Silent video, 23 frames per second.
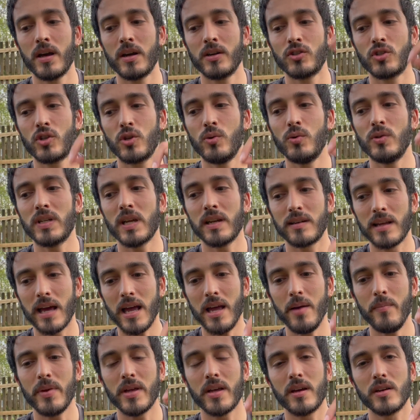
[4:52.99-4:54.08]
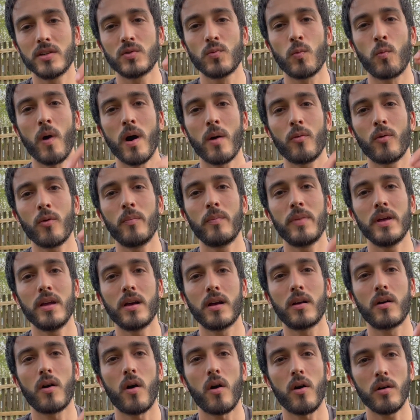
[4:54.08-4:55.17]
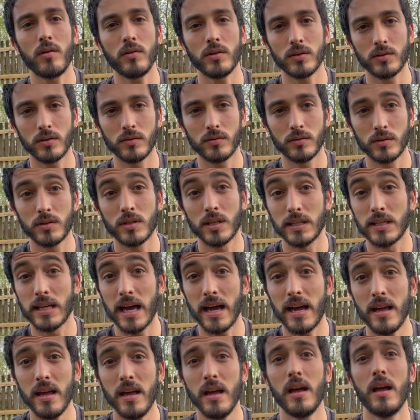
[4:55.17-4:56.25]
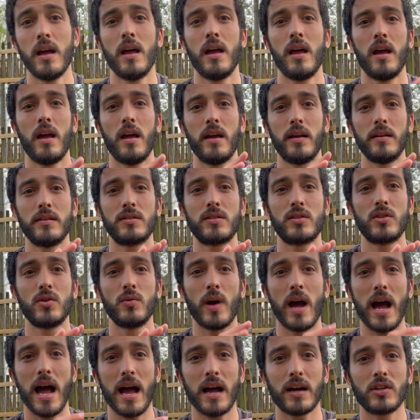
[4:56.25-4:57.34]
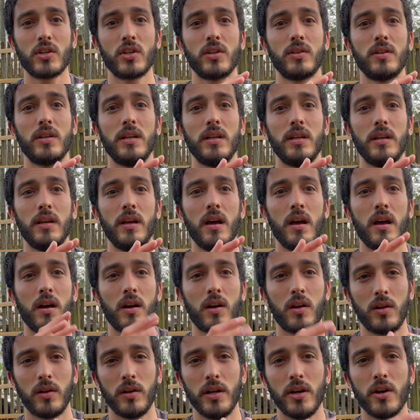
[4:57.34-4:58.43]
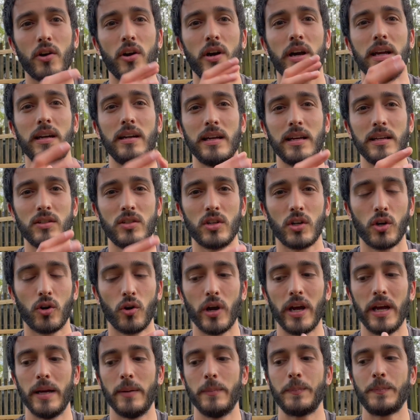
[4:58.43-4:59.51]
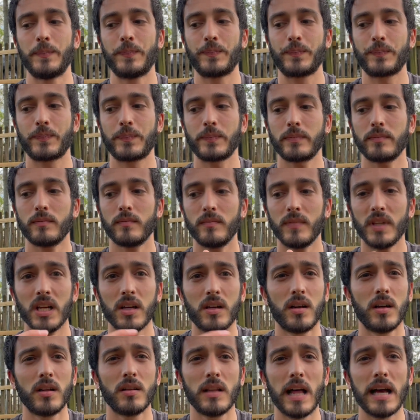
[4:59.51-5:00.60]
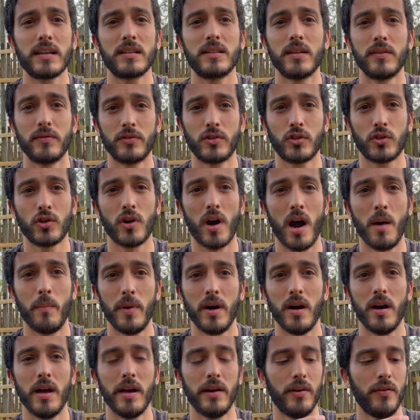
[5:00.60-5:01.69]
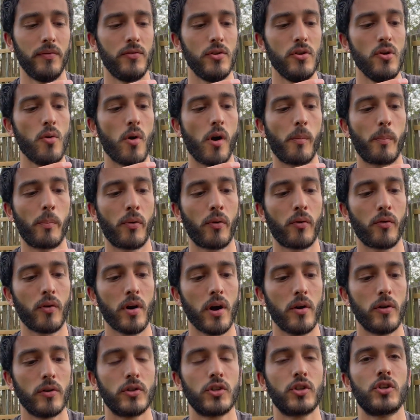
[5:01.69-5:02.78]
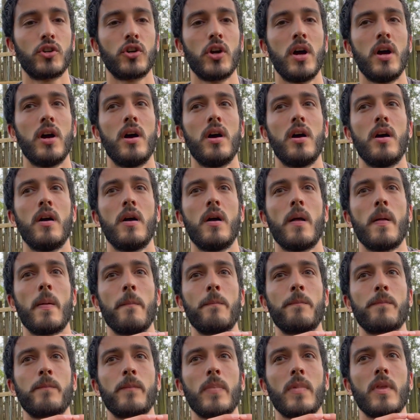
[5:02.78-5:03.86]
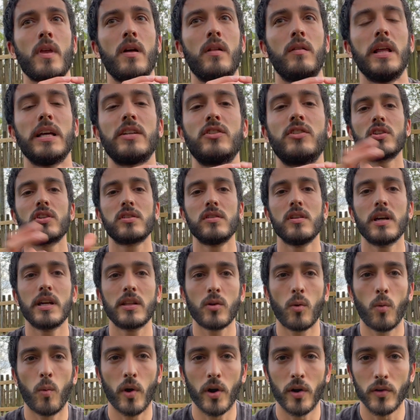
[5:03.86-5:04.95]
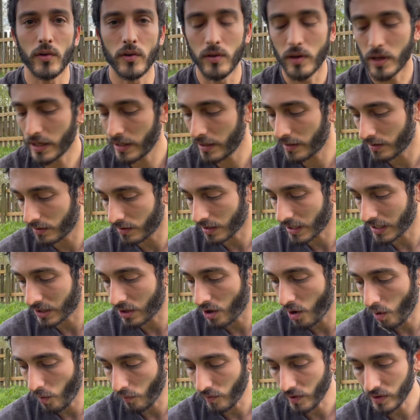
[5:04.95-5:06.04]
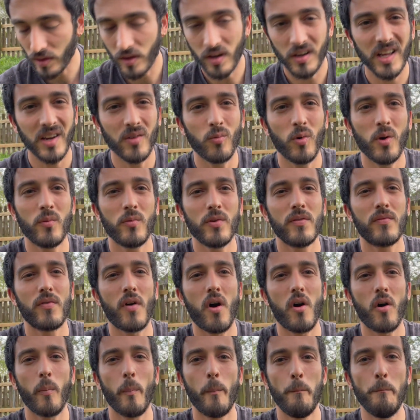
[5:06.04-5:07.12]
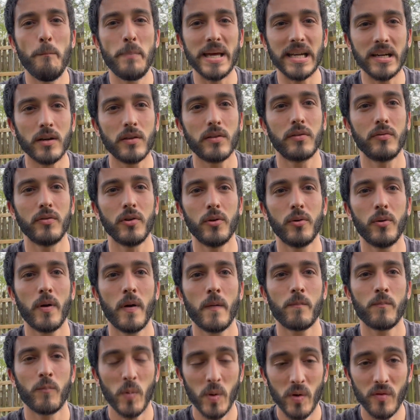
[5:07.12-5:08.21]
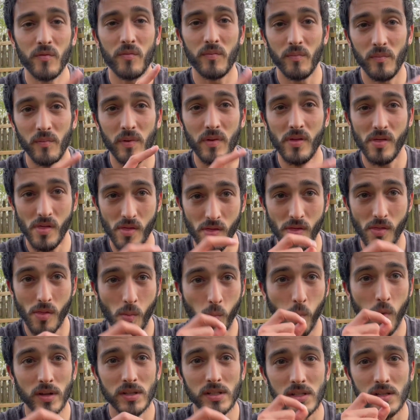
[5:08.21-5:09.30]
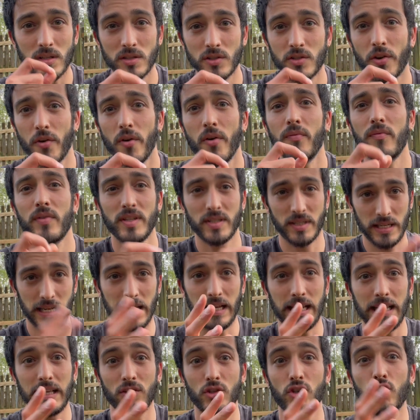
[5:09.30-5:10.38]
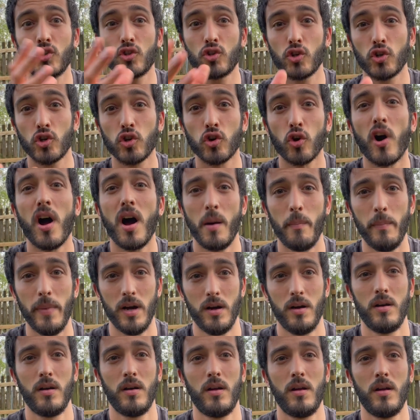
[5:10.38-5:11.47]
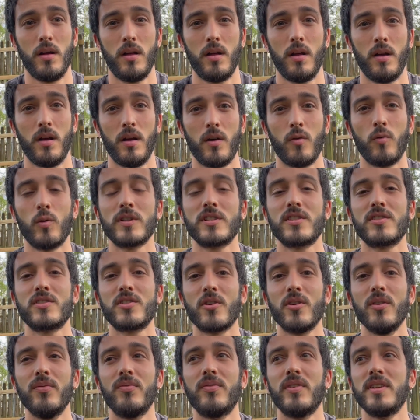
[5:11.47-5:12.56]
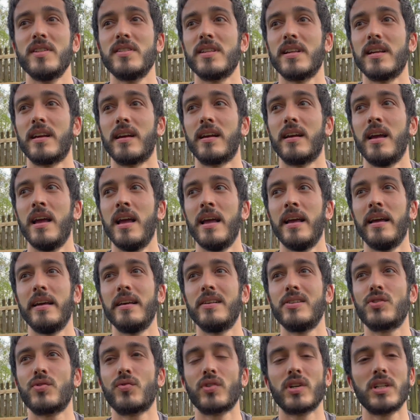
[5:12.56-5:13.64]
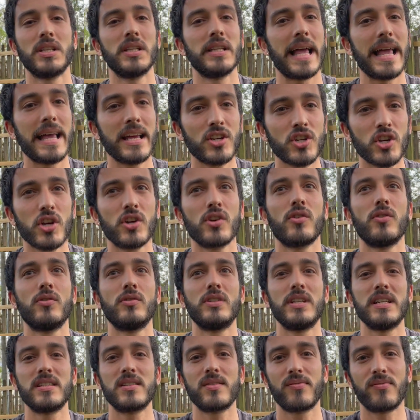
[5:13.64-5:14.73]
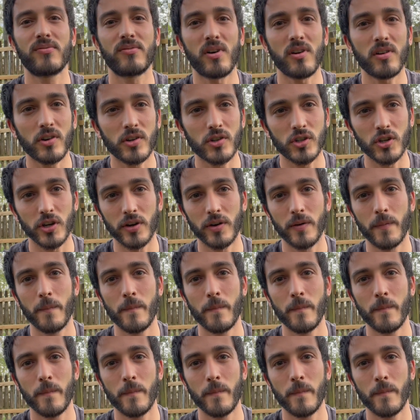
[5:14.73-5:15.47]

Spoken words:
to today, because what we're being called today is to actually clear and integrate collective trauma. And if you approach, like, look at the world, look at COVID, look at what we've all been through. What's surfacing is trauma. What's surfacing is relational dysfunction.